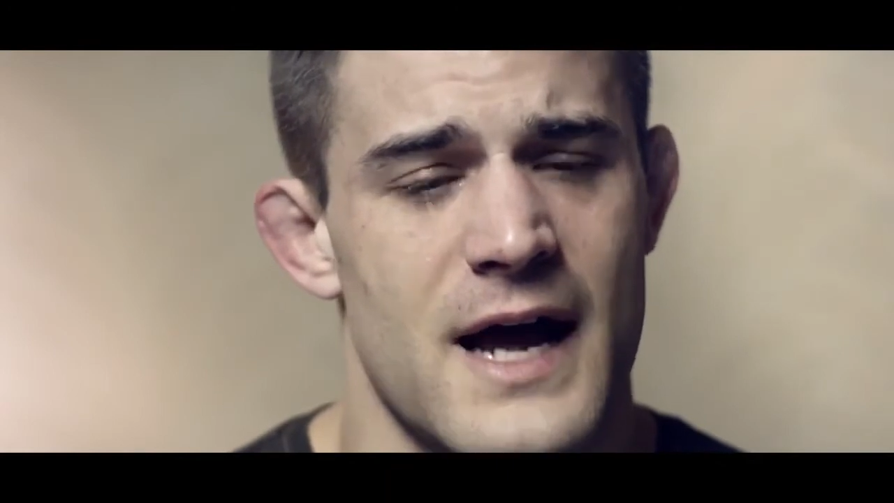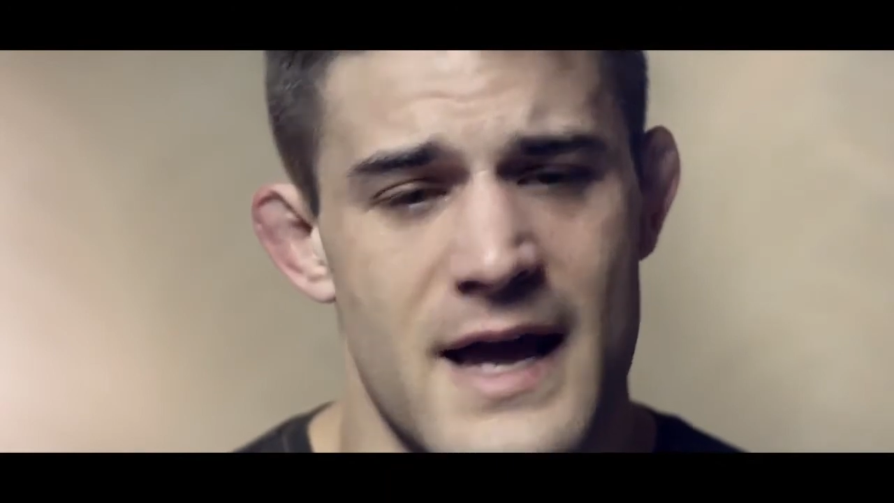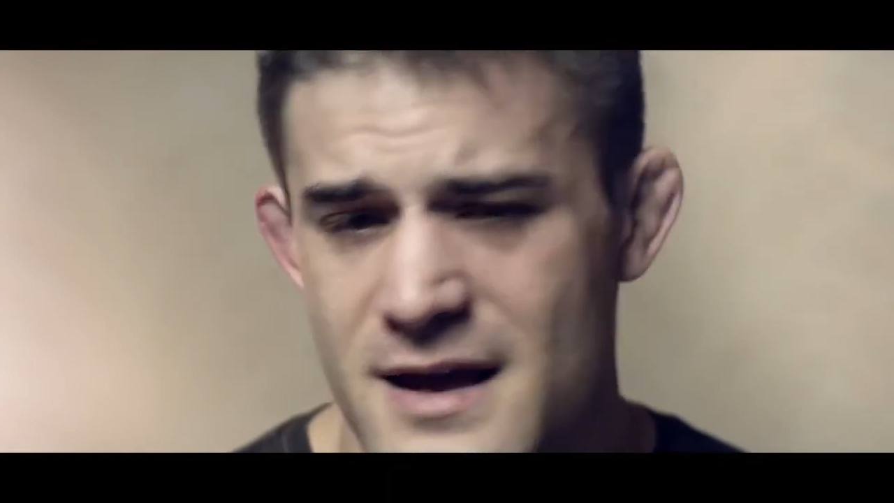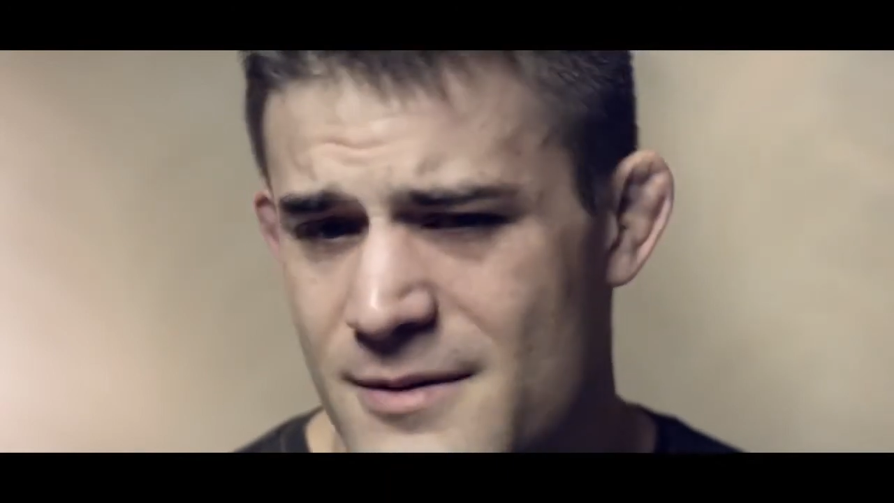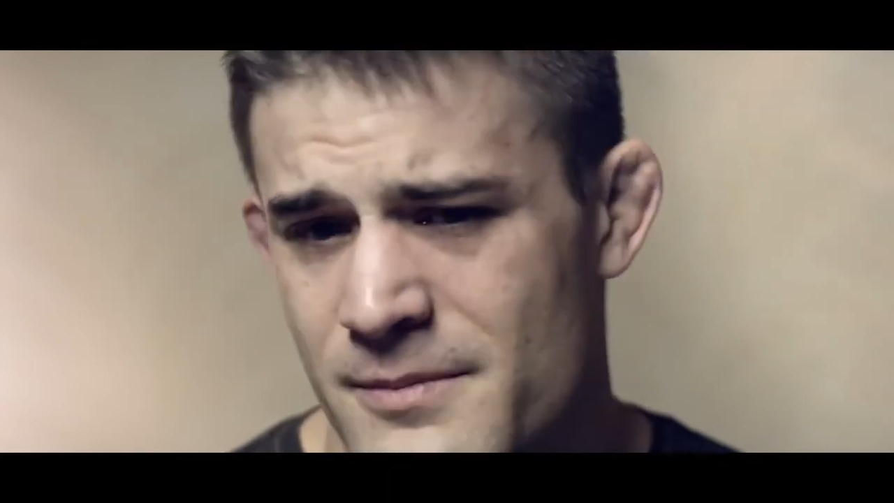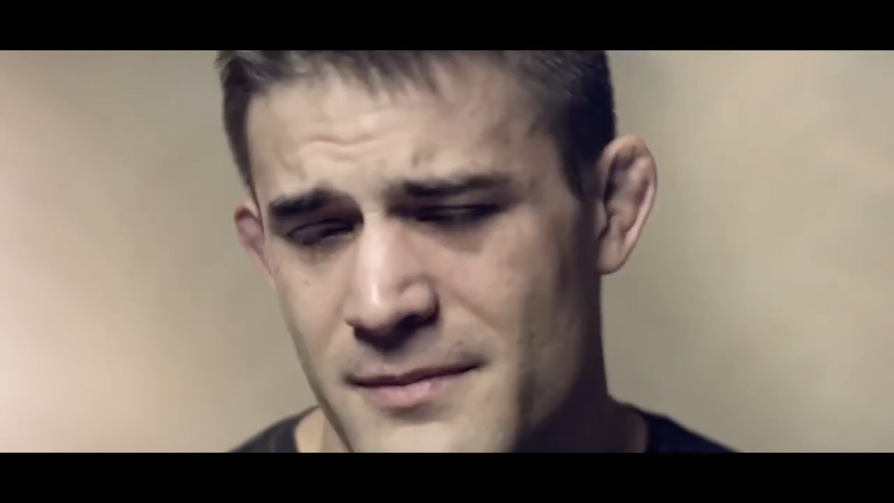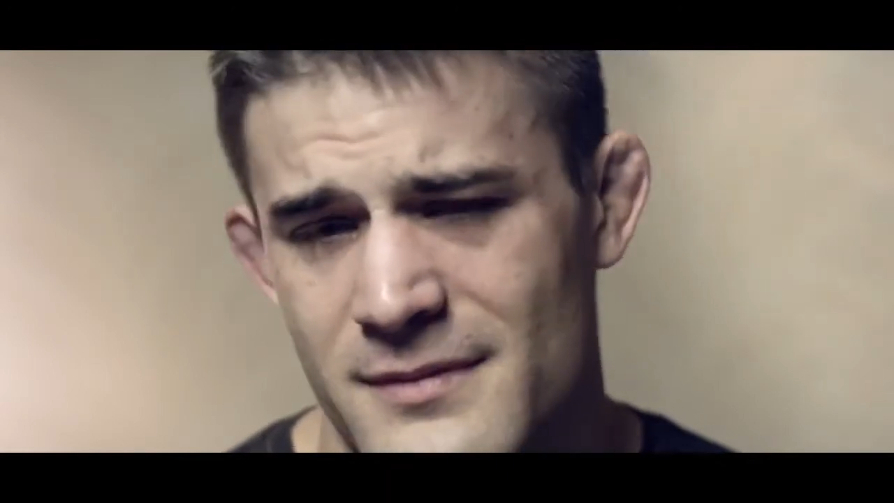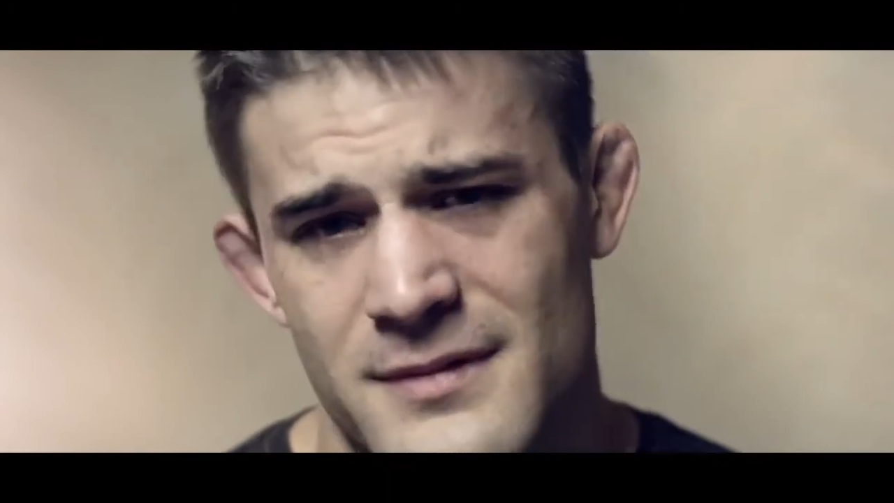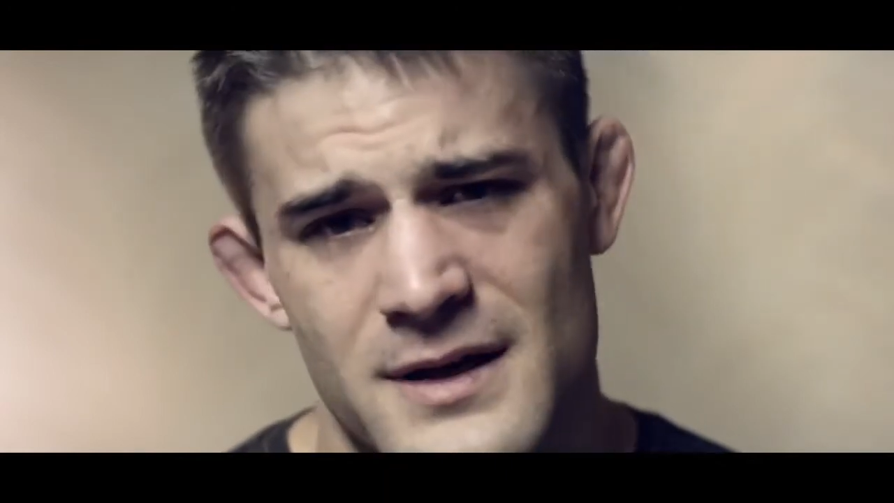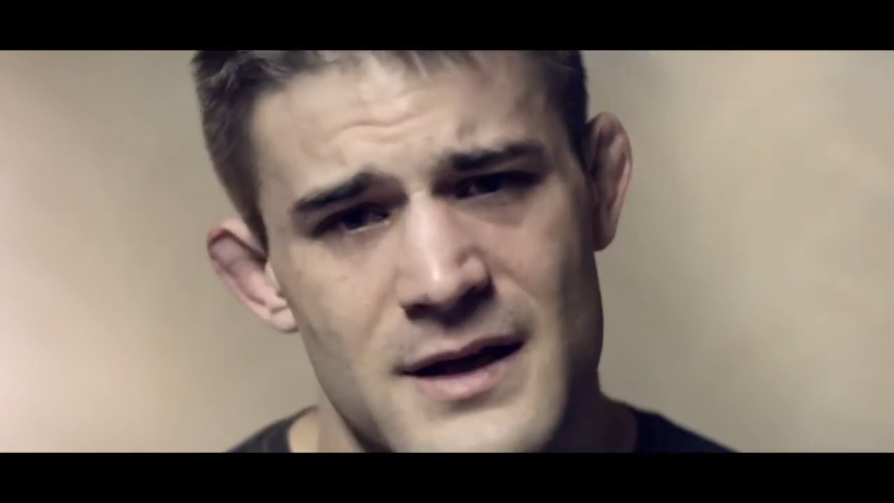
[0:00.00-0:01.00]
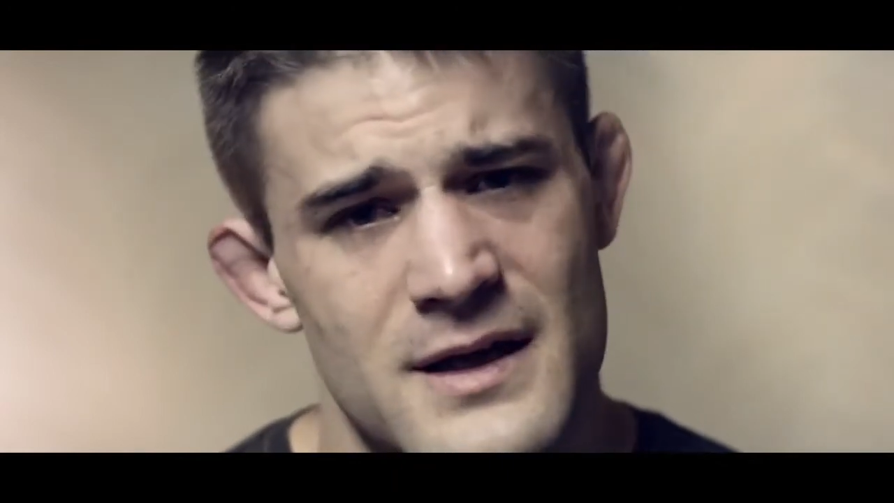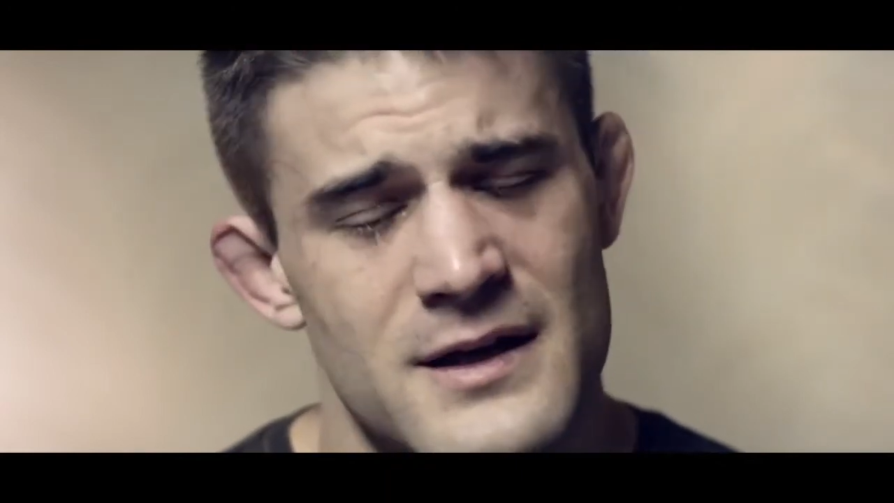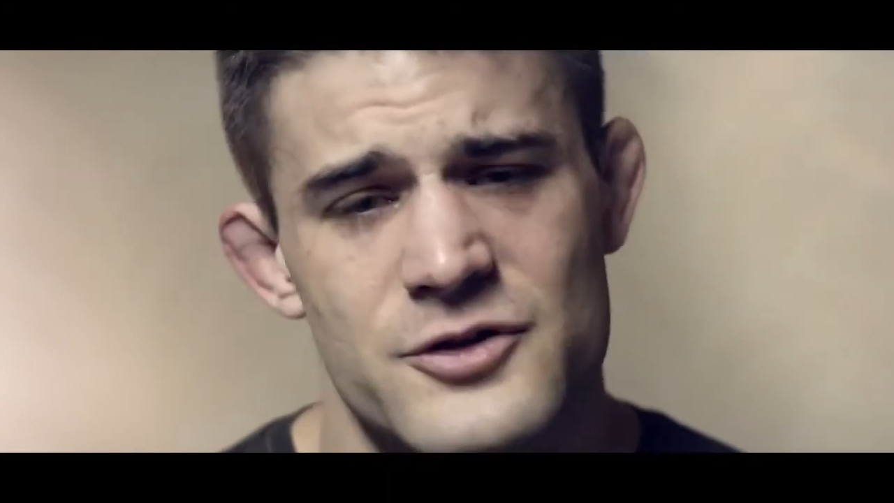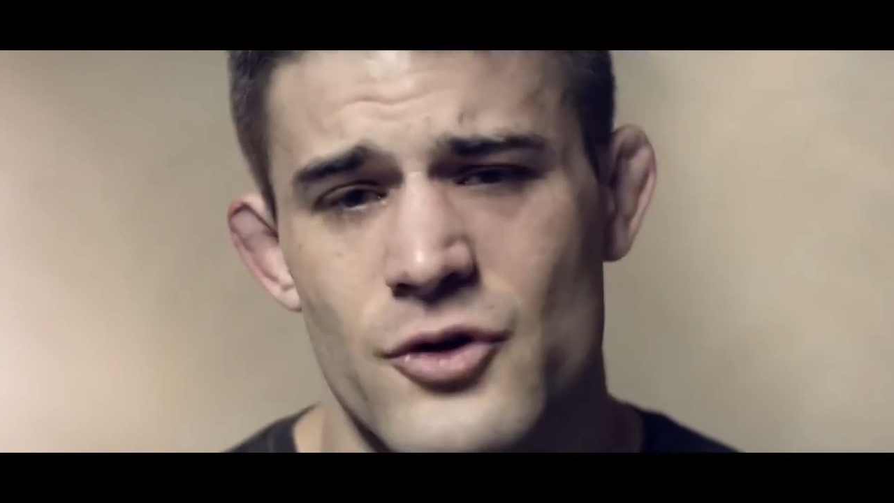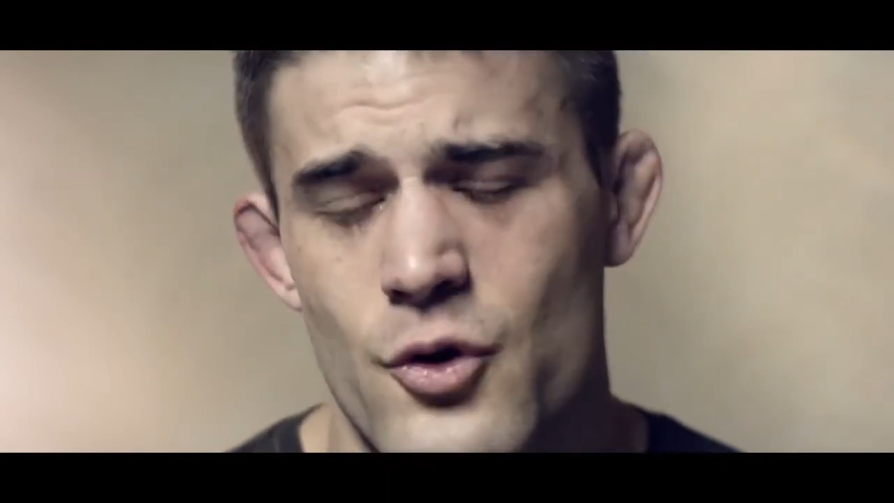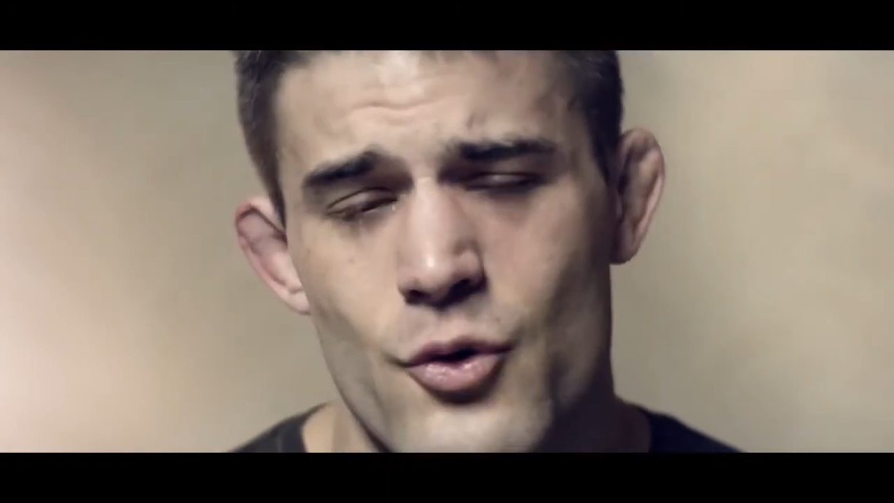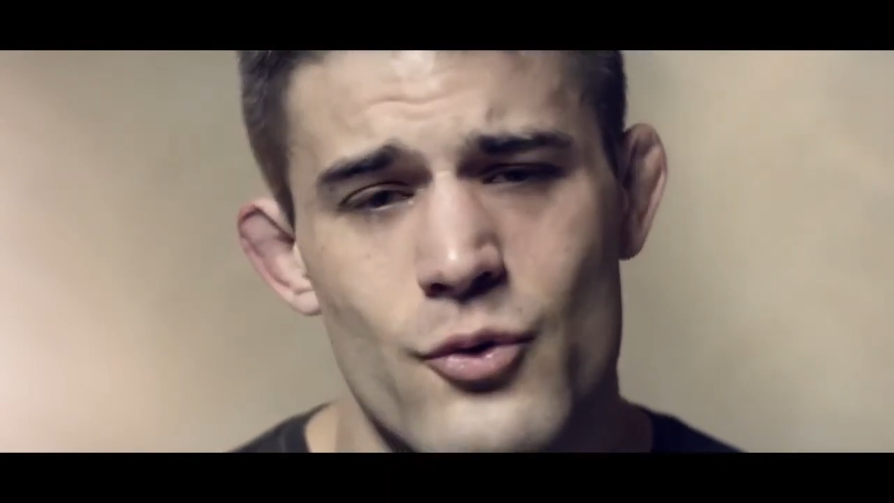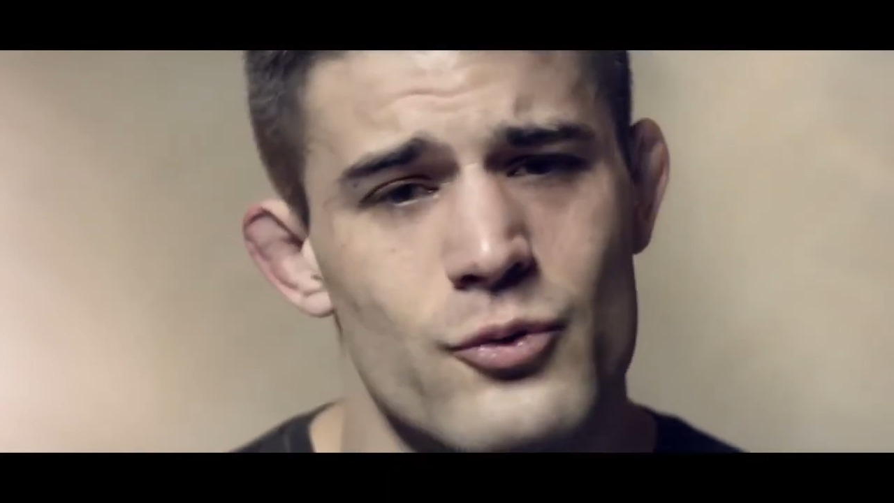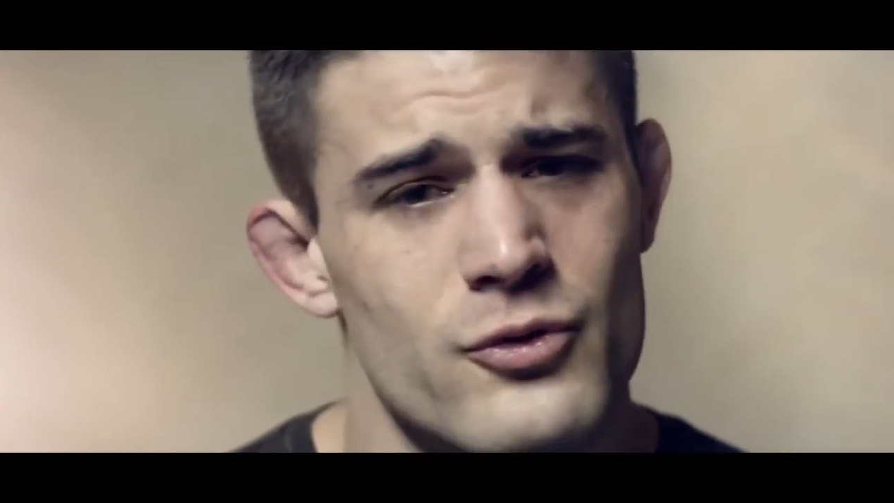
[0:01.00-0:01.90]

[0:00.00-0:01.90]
I am. Don't